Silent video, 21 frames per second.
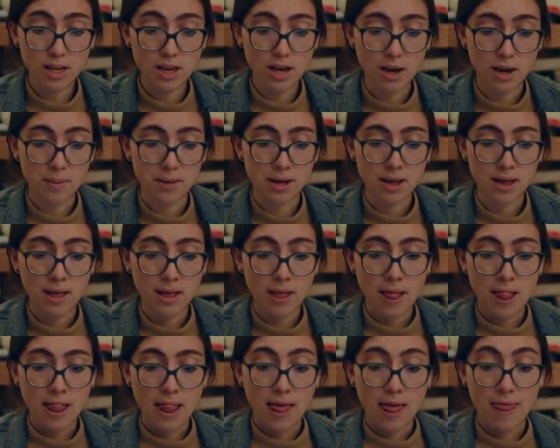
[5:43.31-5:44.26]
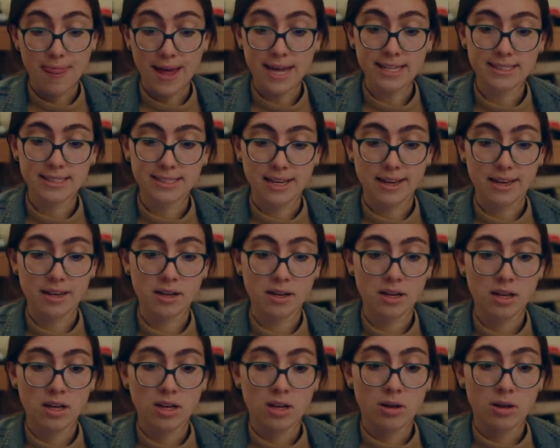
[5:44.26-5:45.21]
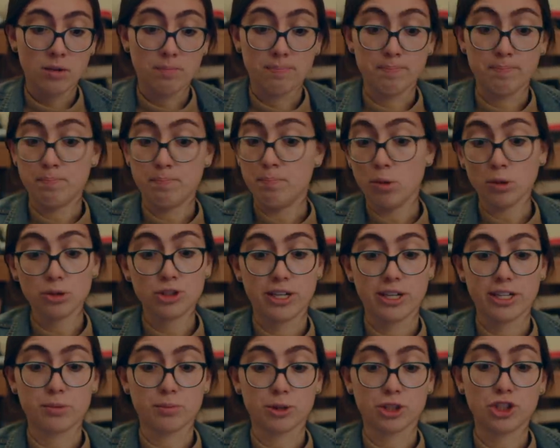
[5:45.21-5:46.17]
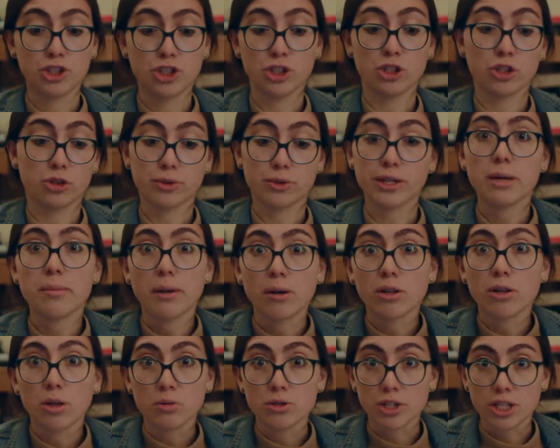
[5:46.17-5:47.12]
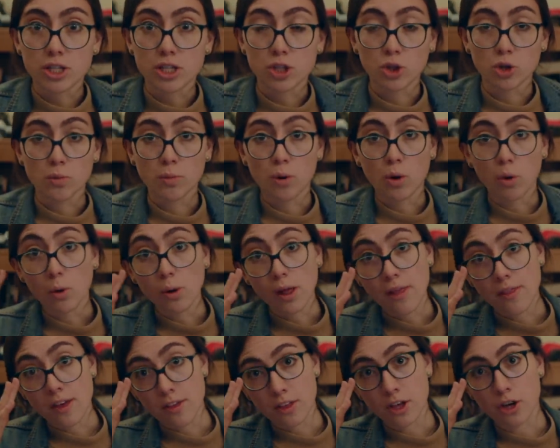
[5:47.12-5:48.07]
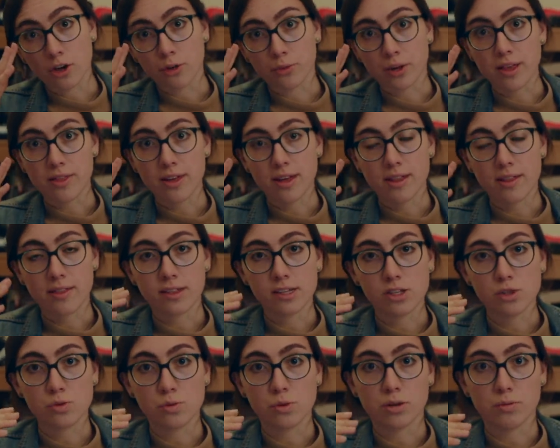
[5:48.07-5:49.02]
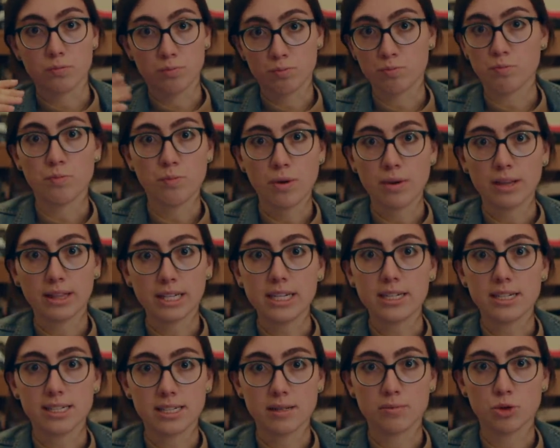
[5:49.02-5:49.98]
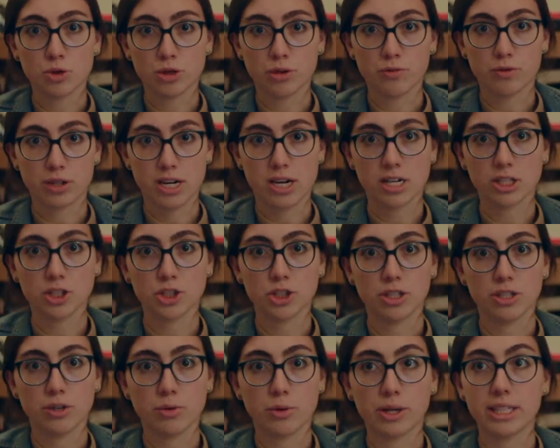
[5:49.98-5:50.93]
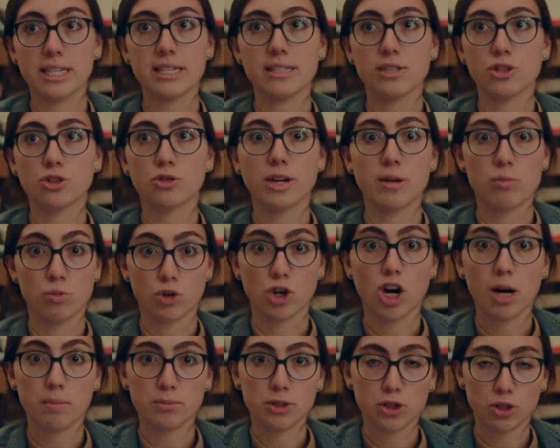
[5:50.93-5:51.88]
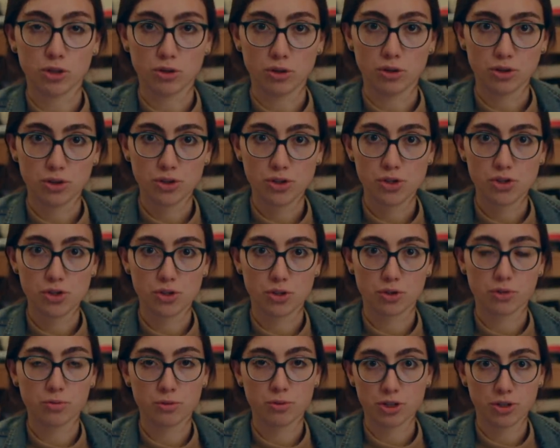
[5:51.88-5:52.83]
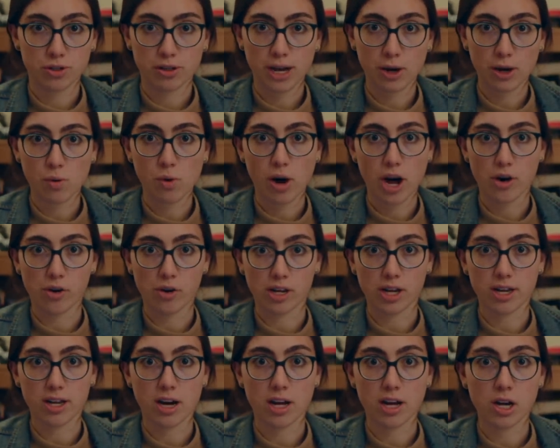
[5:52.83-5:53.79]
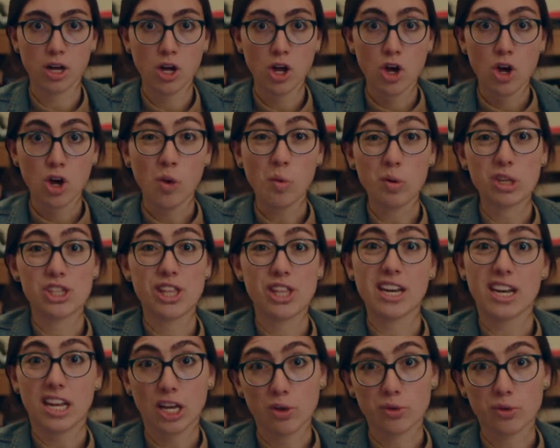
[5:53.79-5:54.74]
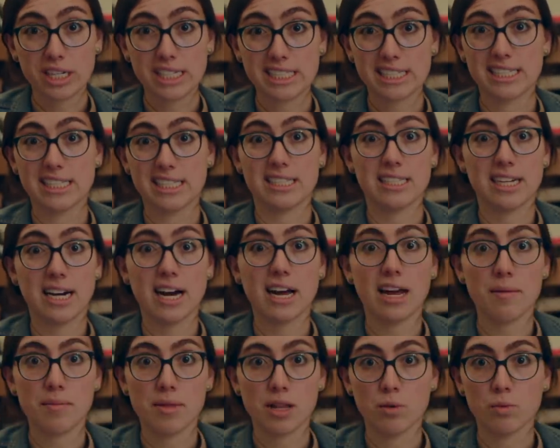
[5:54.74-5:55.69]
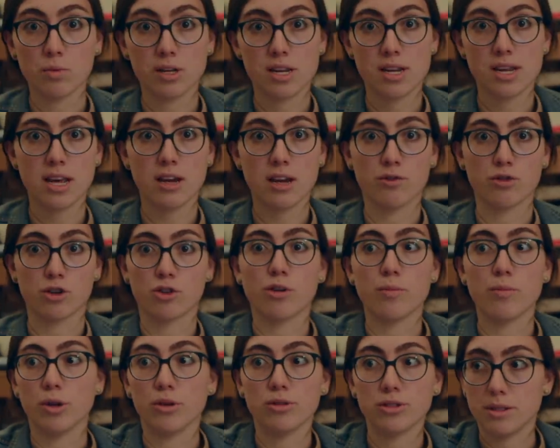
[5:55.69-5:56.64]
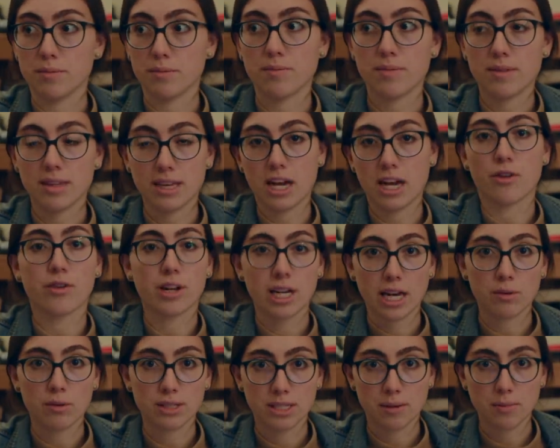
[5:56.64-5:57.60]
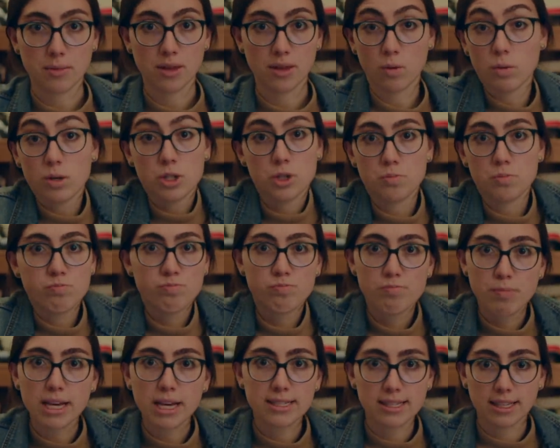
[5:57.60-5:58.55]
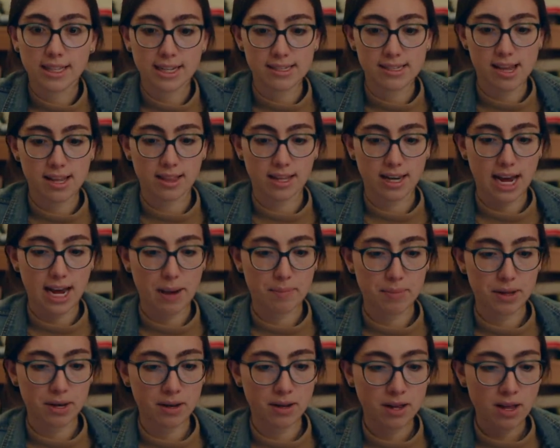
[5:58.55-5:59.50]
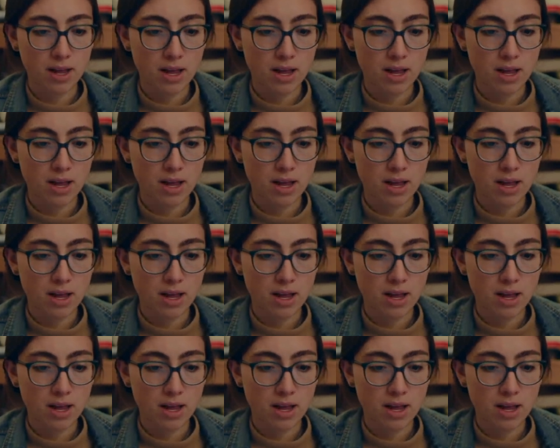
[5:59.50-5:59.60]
Um, that said, most experts still agree about closing this loophole, and then they agree that this would lead to some sort of reduction, or at least create more obstacles to, to acquiring a gun, which then increases the time that it would take for a criminal to carry out something, which makes it less likely to happen.